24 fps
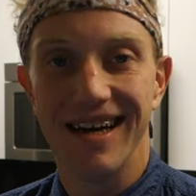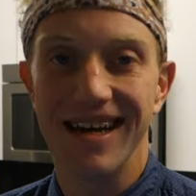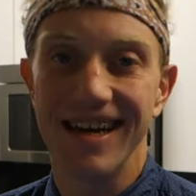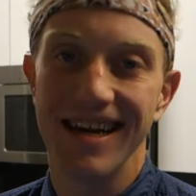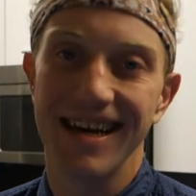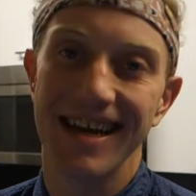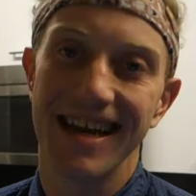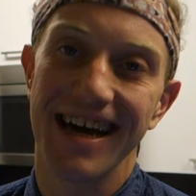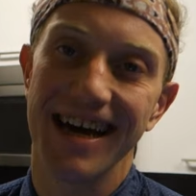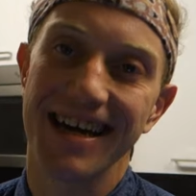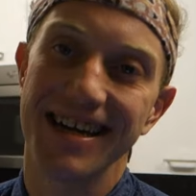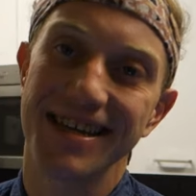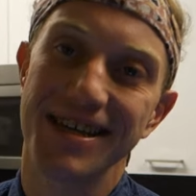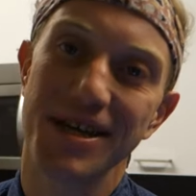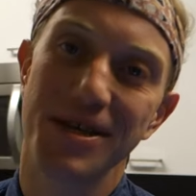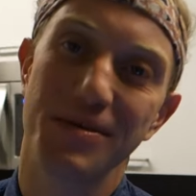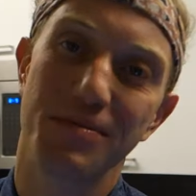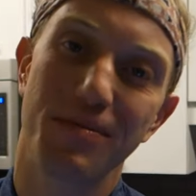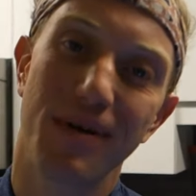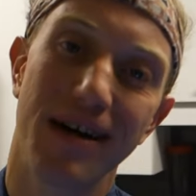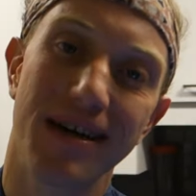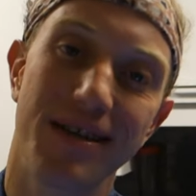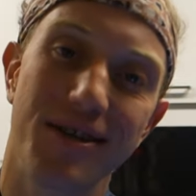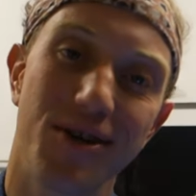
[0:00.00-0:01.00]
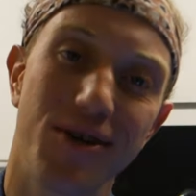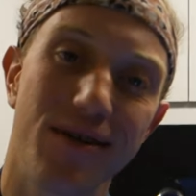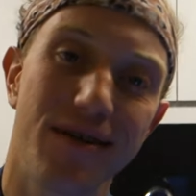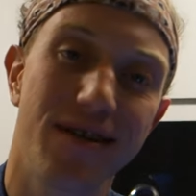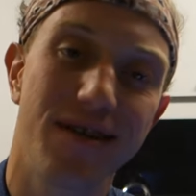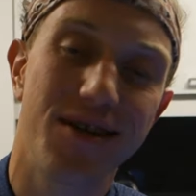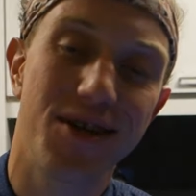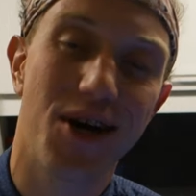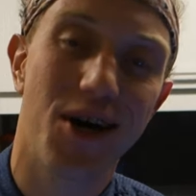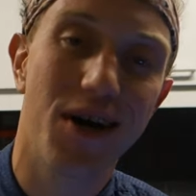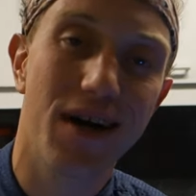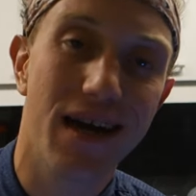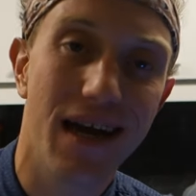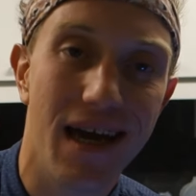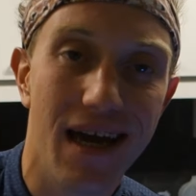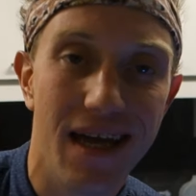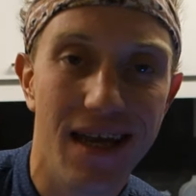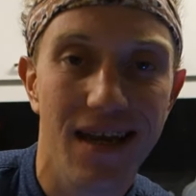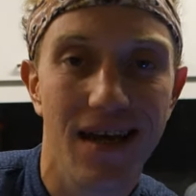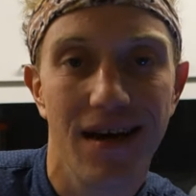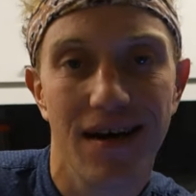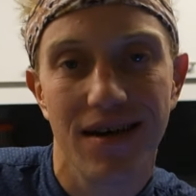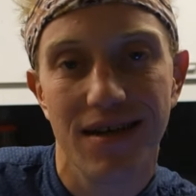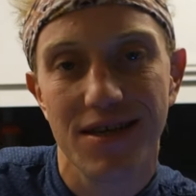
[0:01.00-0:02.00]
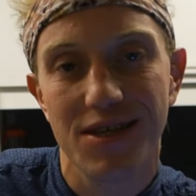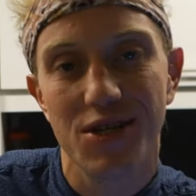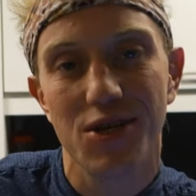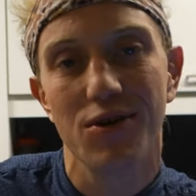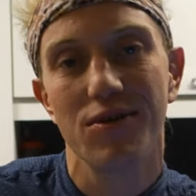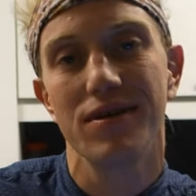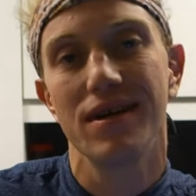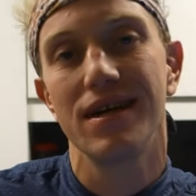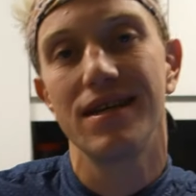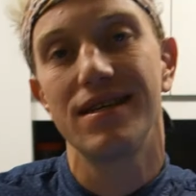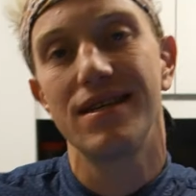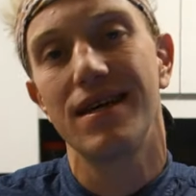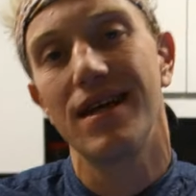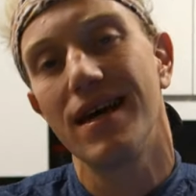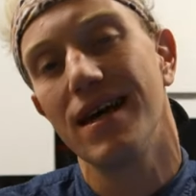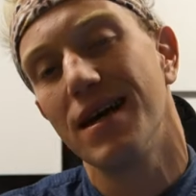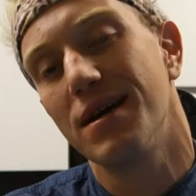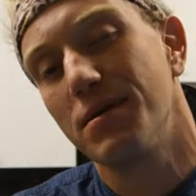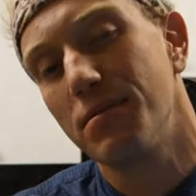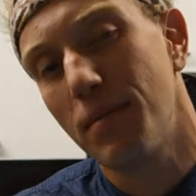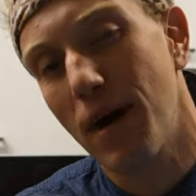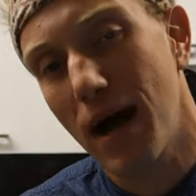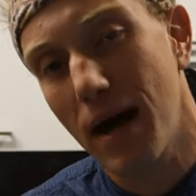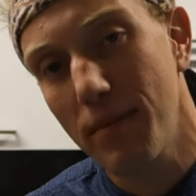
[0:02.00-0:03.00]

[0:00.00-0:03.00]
And I guess it's my turn to talk. Oh, and oh, yeah. so it's today.